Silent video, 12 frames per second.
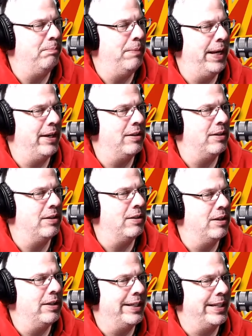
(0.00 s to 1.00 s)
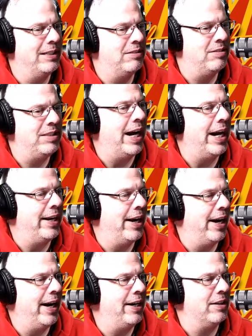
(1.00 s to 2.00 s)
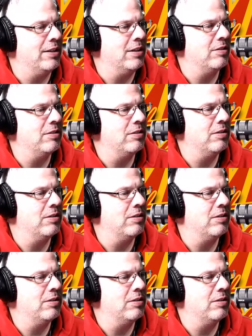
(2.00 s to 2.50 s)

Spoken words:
Bennett can see eye to eye on this,